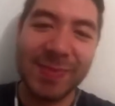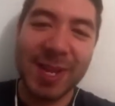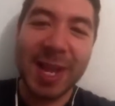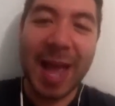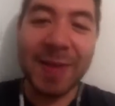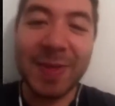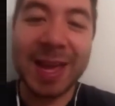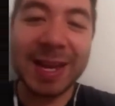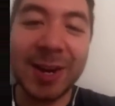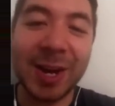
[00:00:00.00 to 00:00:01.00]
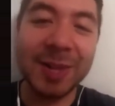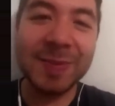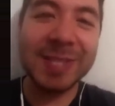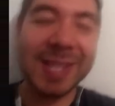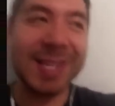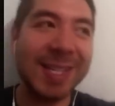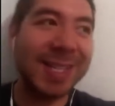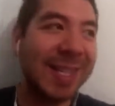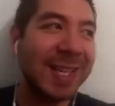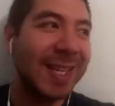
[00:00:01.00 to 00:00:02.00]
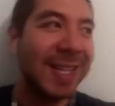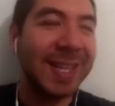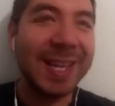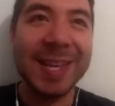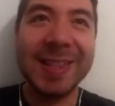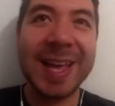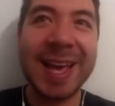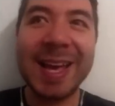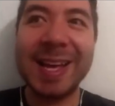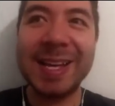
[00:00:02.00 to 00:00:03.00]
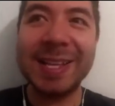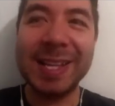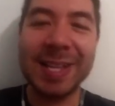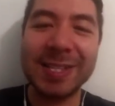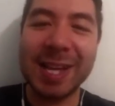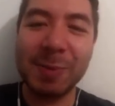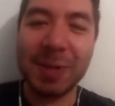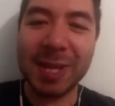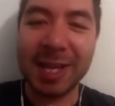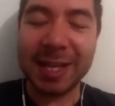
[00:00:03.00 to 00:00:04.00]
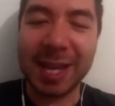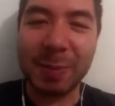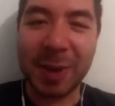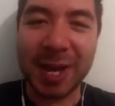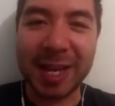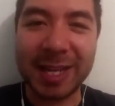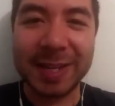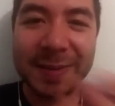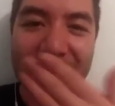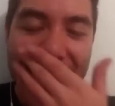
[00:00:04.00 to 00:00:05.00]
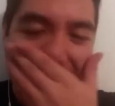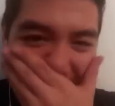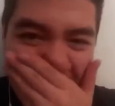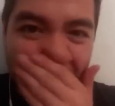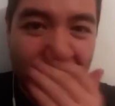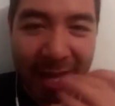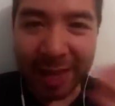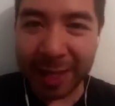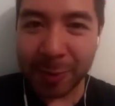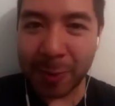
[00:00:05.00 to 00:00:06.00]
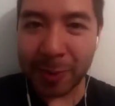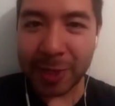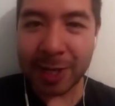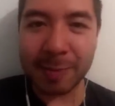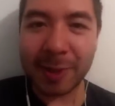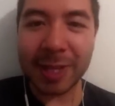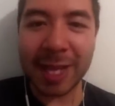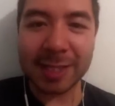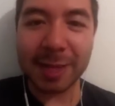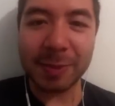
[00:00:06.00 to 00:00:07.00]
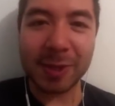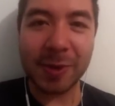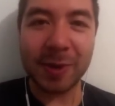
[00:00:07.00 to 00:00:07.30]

and then all of a sudden, that the unstable client came by, and that's what we were talking about in the last episode,